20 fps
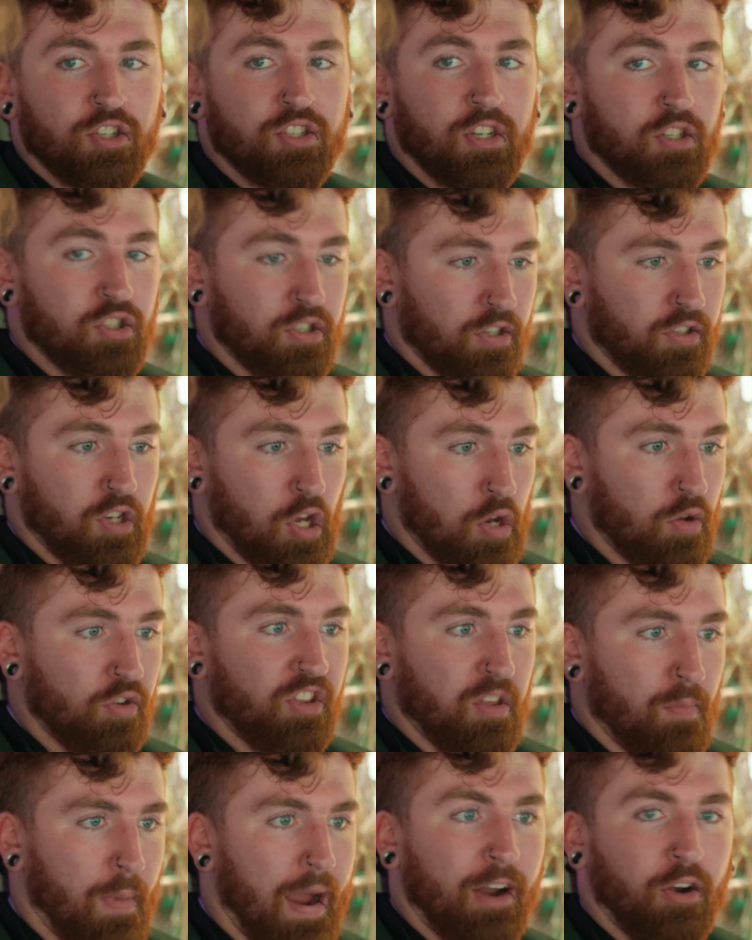She just
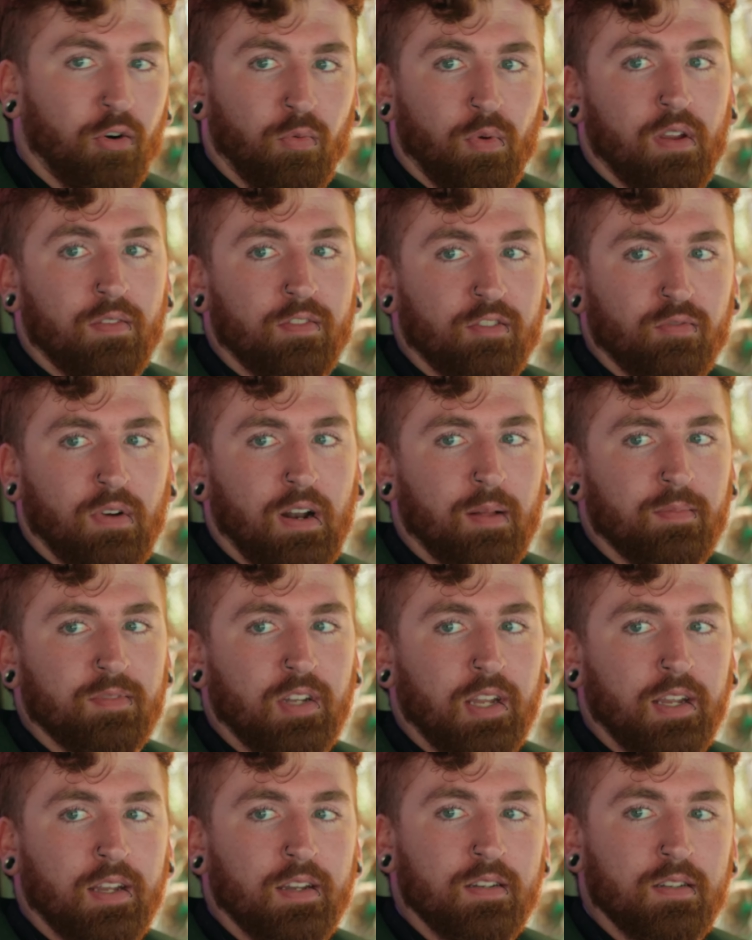used the microwave, is what I'm
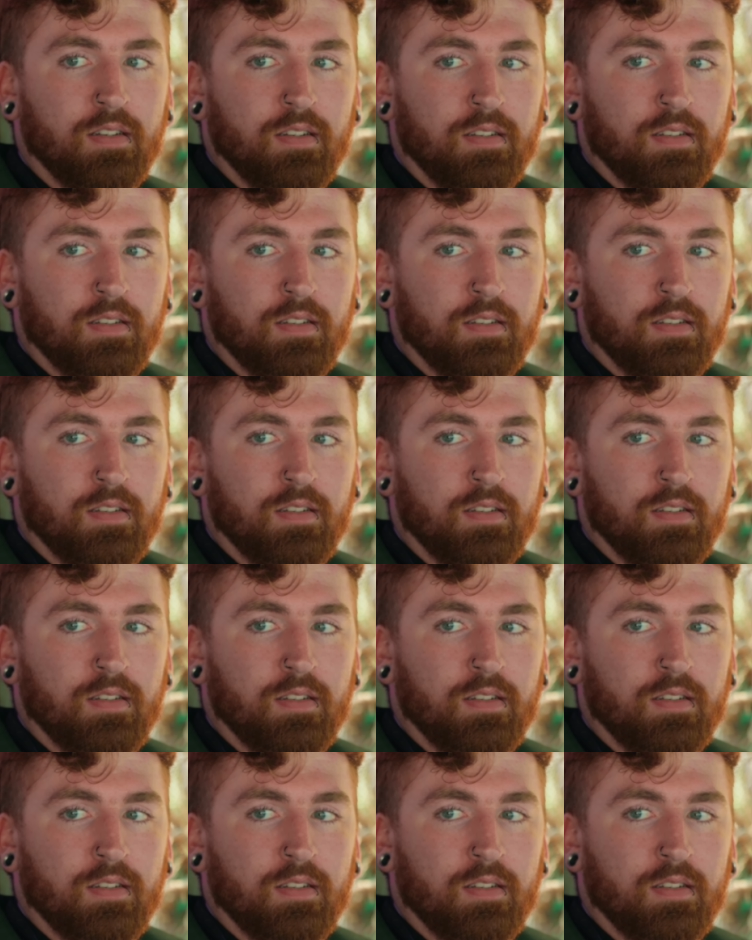saying.